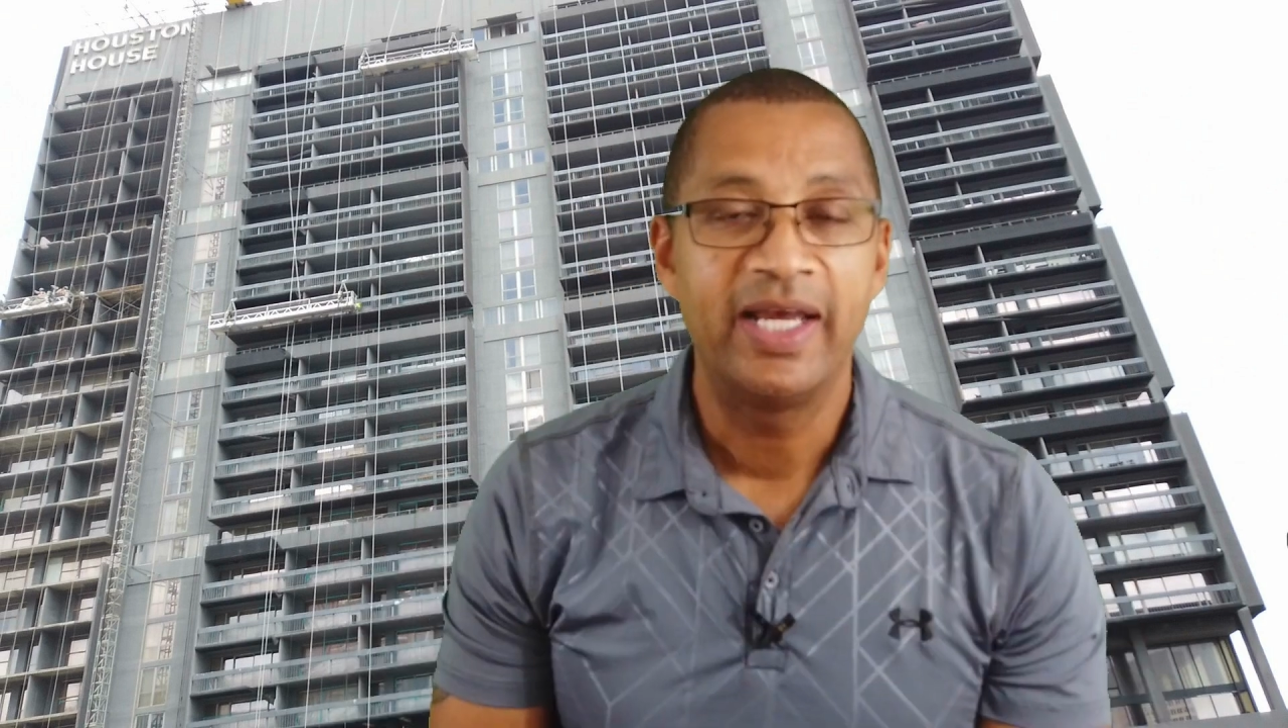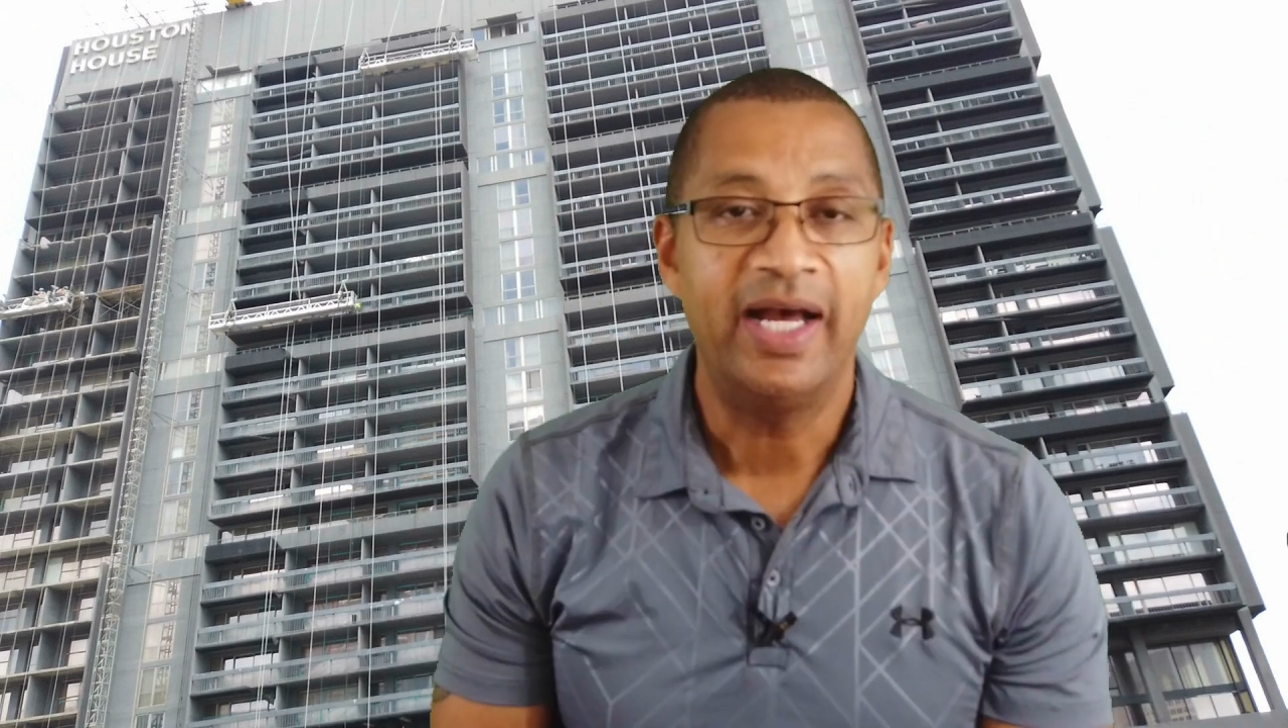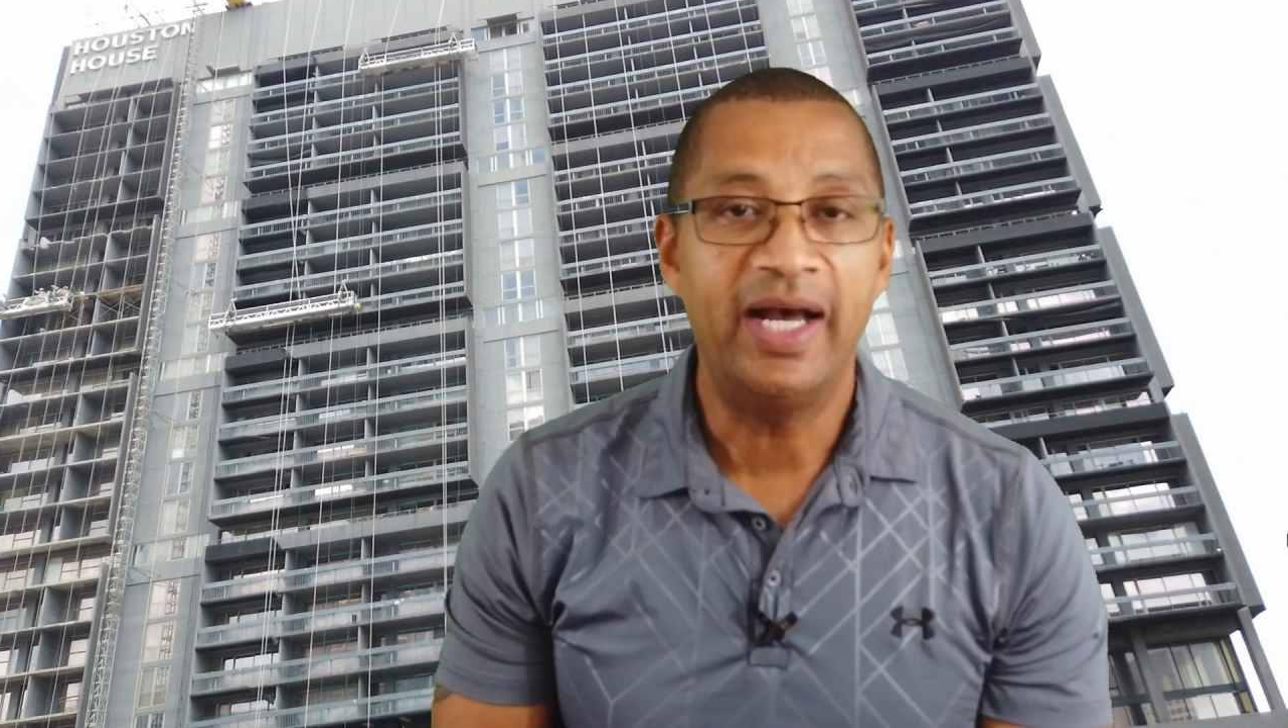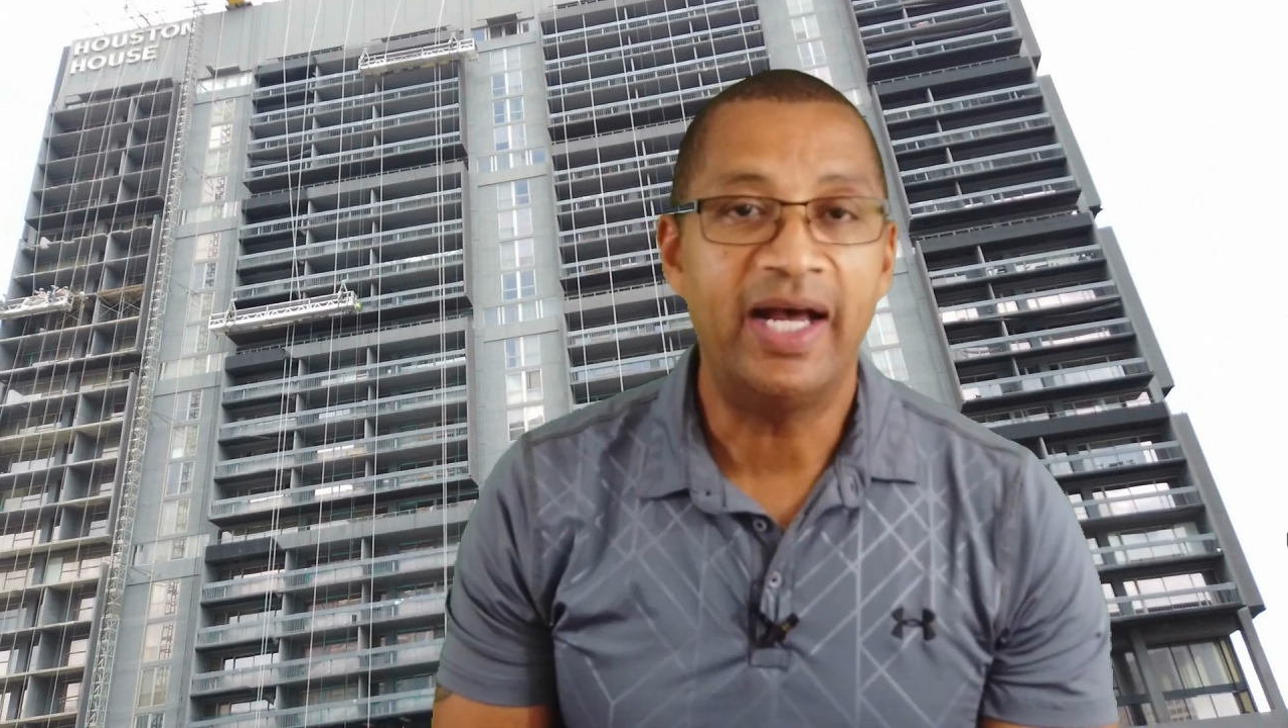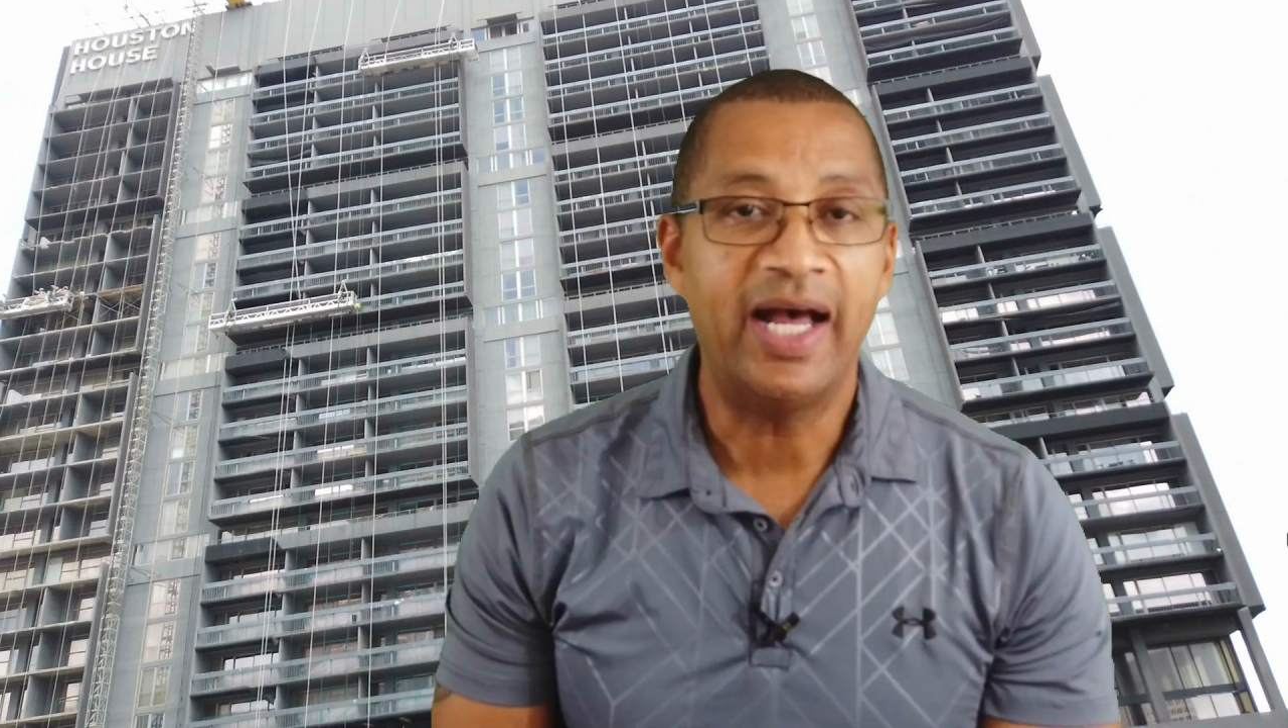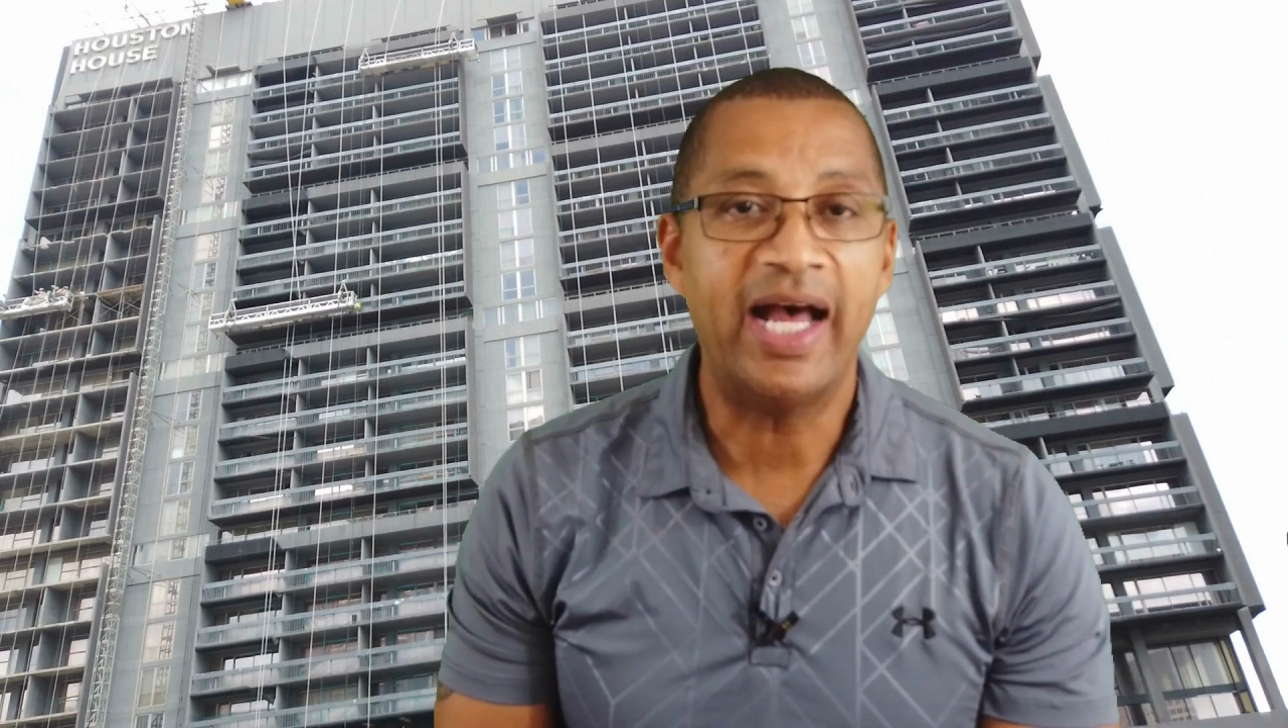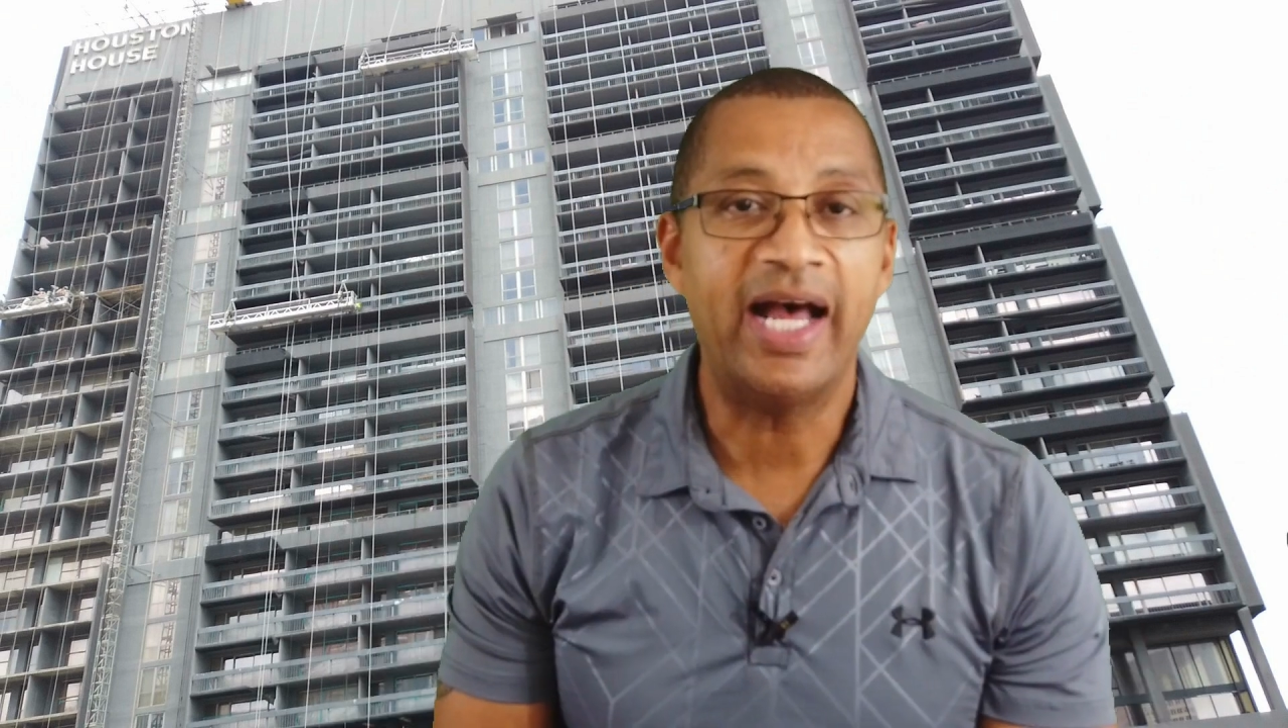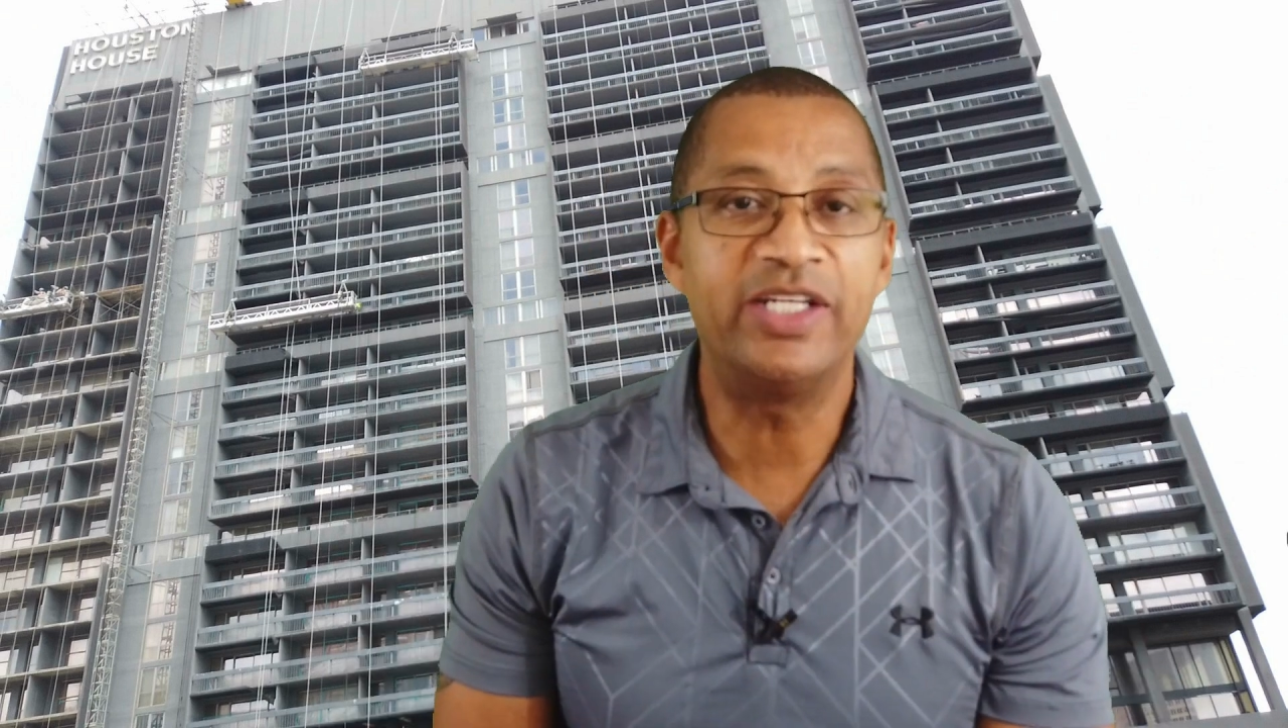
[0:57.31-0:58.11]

I